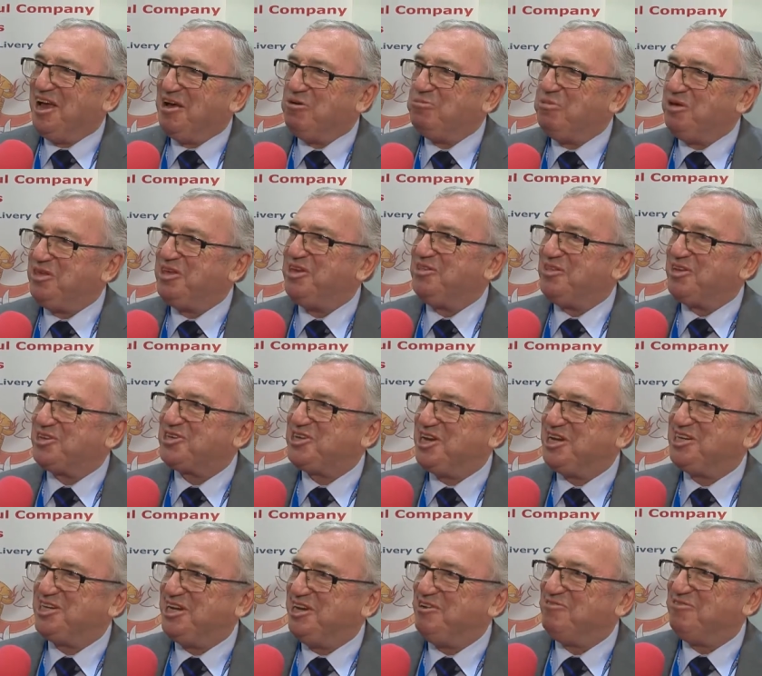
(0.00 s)
within the
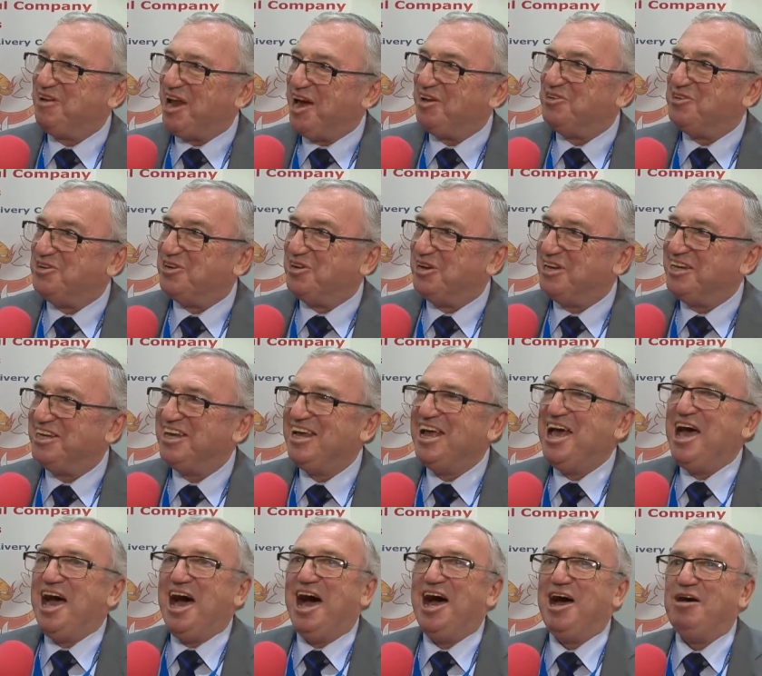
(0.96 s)
City of London
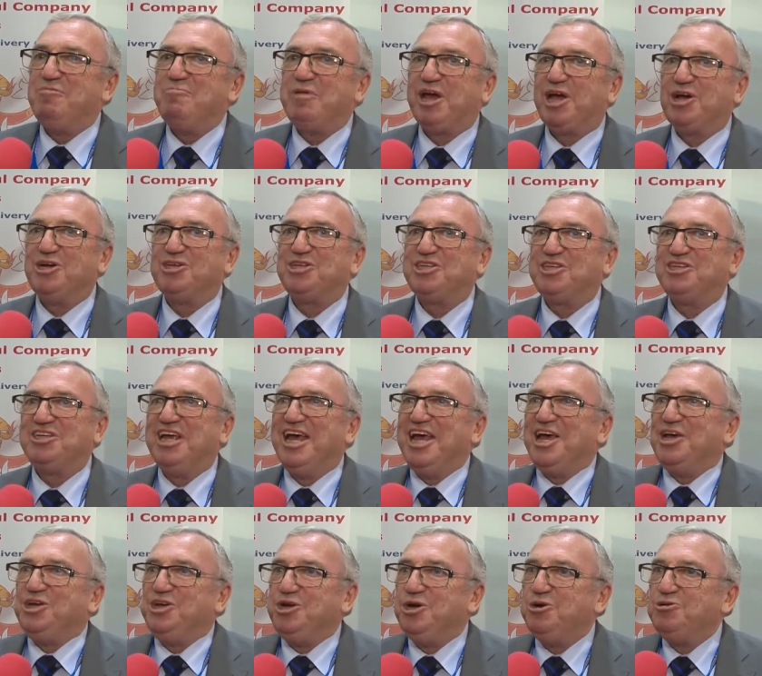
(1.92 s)
uh, because
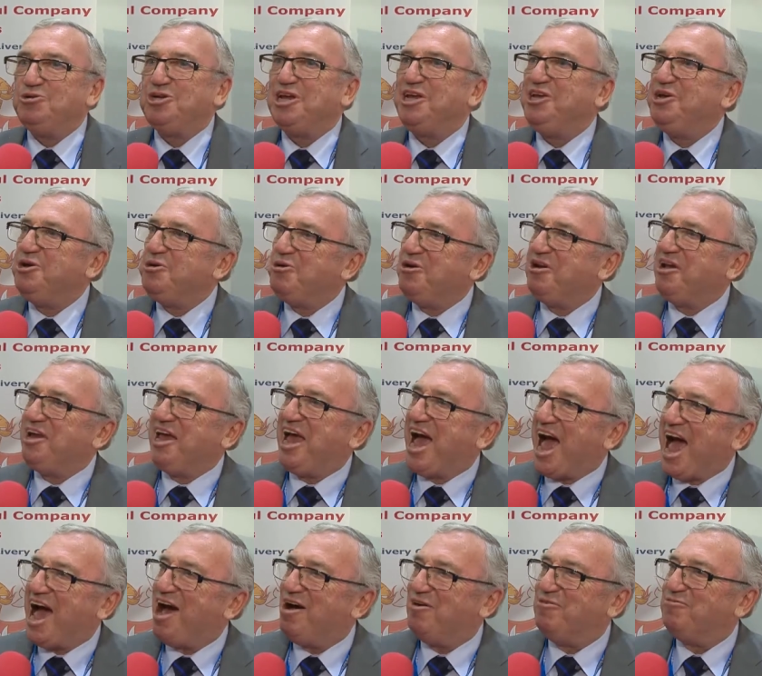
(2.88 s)
usually you only
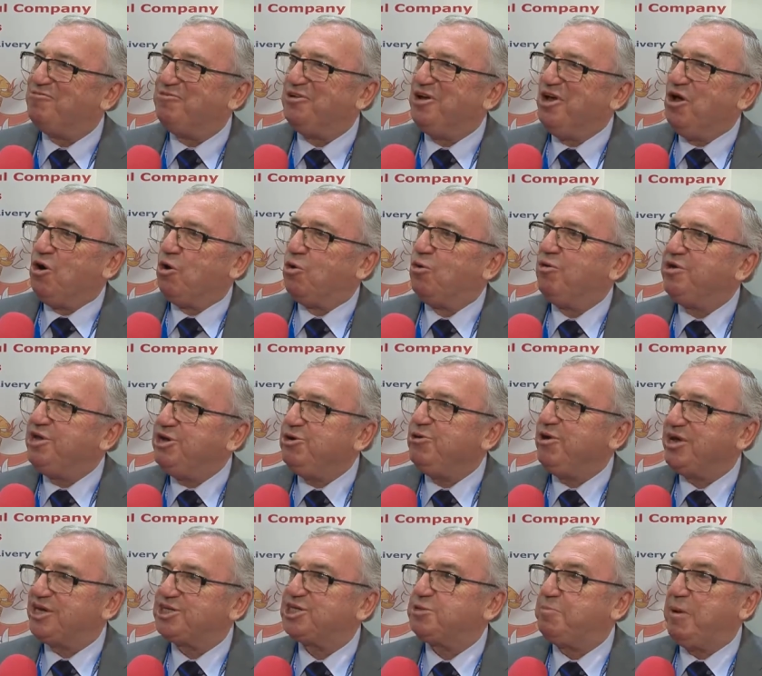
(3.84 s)
have or you
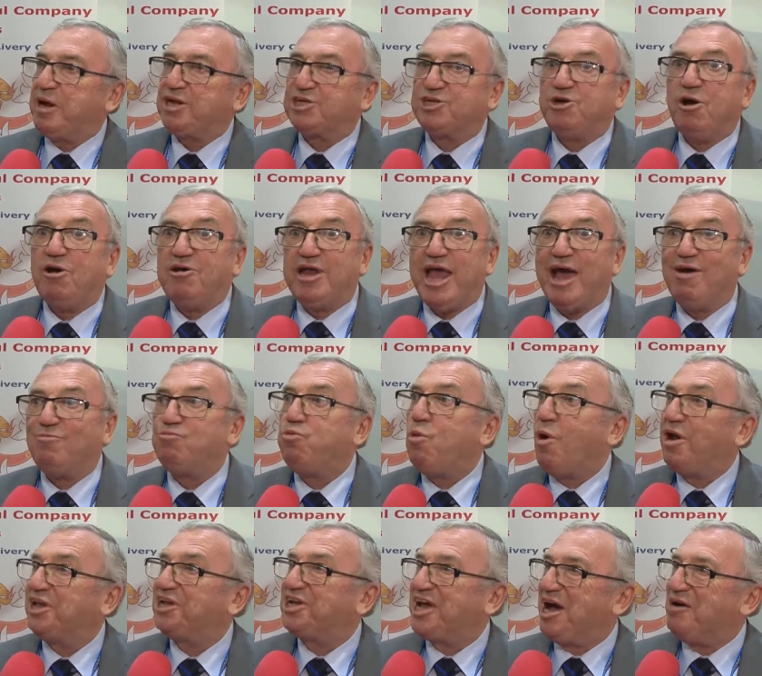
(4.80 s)
expect to only have
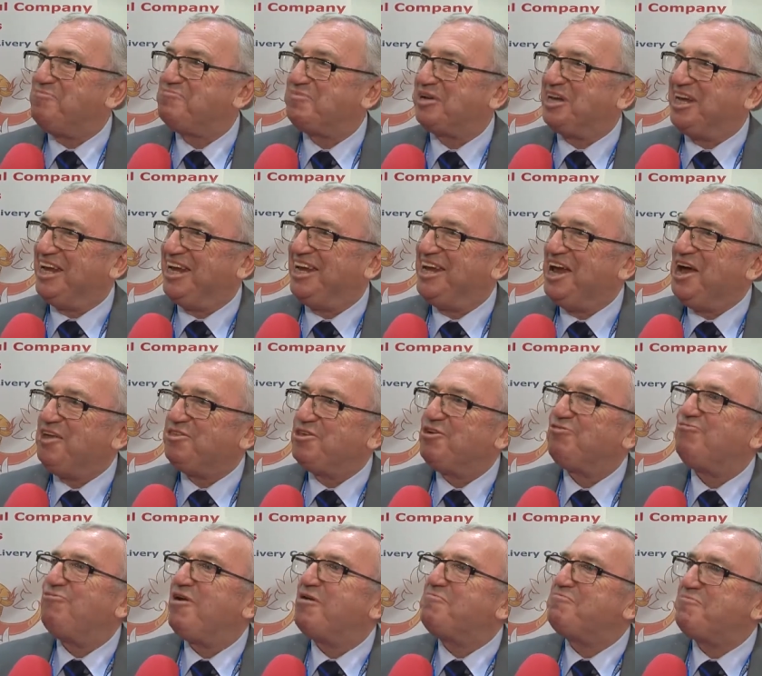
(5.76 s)
one company that
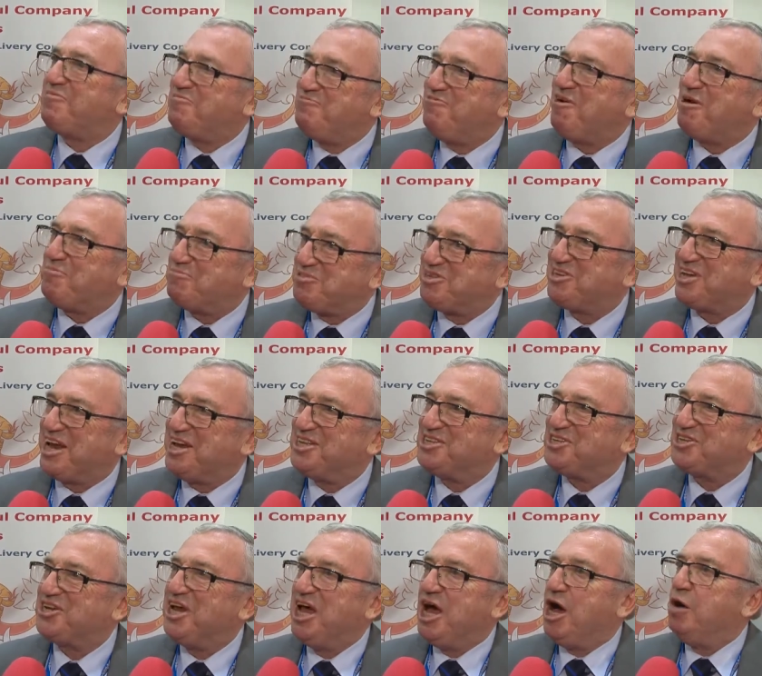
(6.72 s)
rep
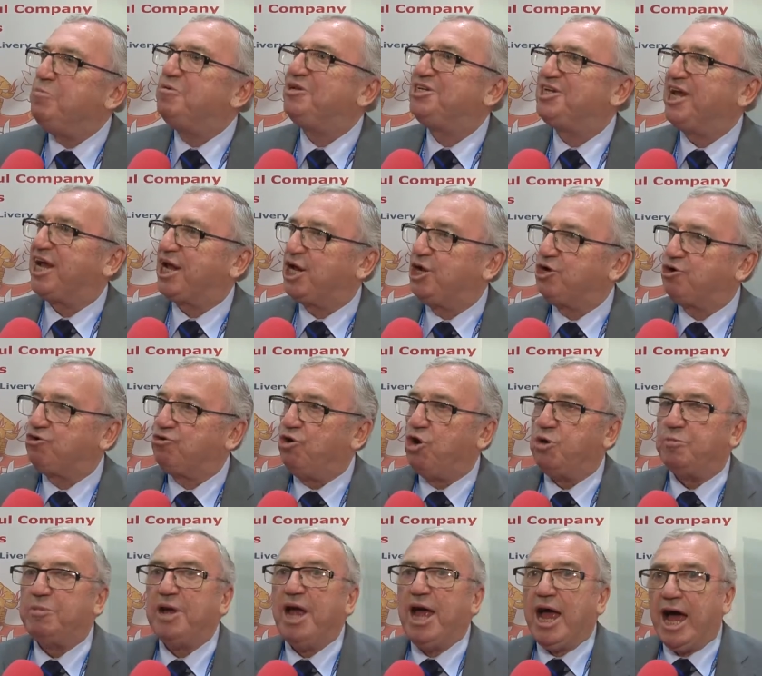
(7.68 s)
represents a particular
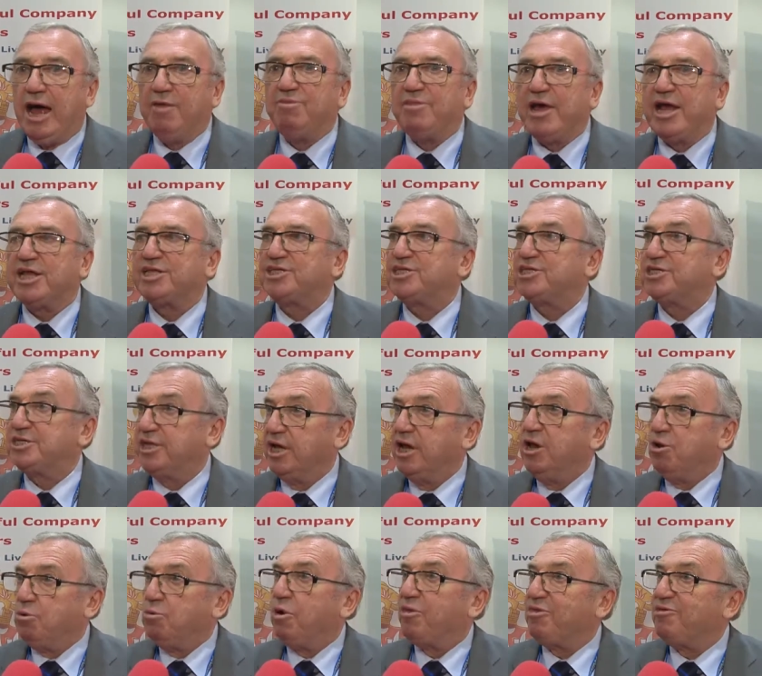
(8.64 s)
group and that's
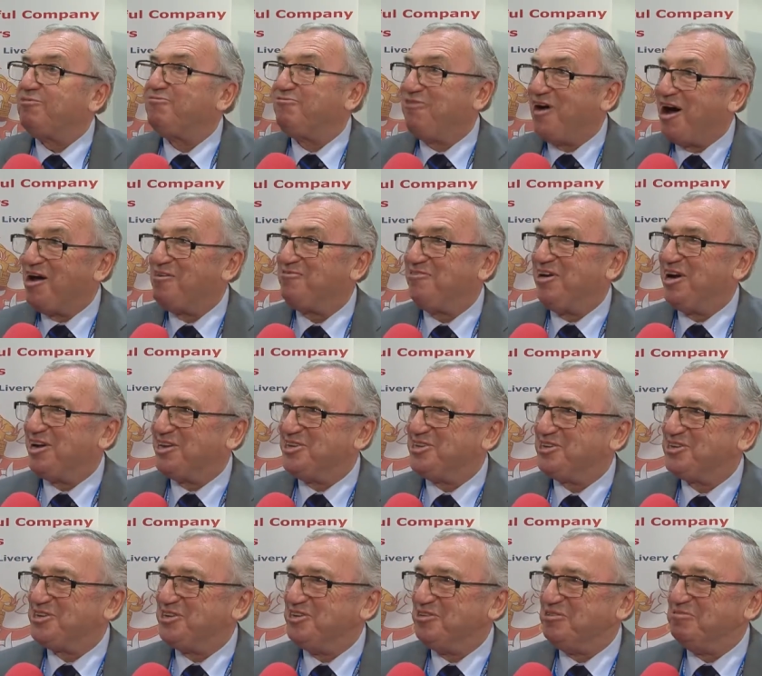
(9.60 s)
what the
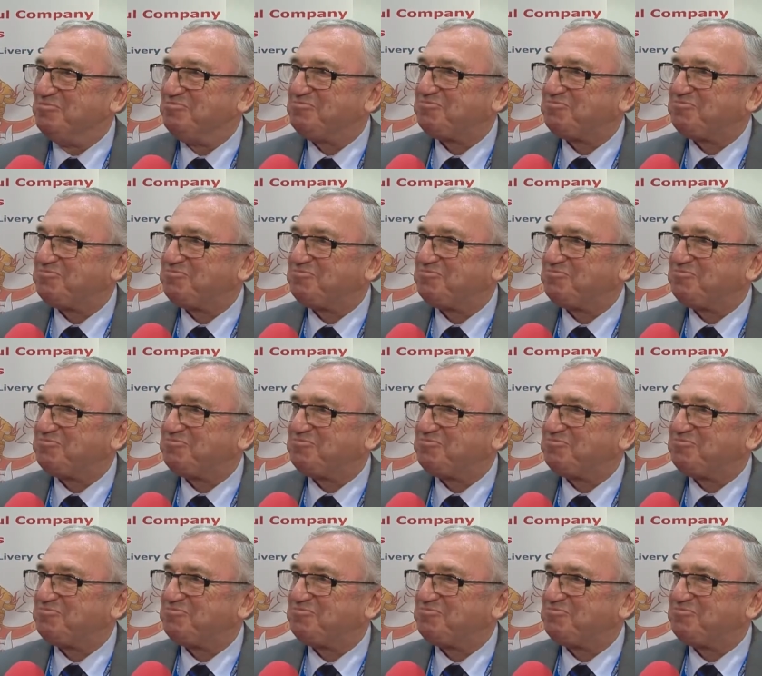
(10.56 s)
firefighters do.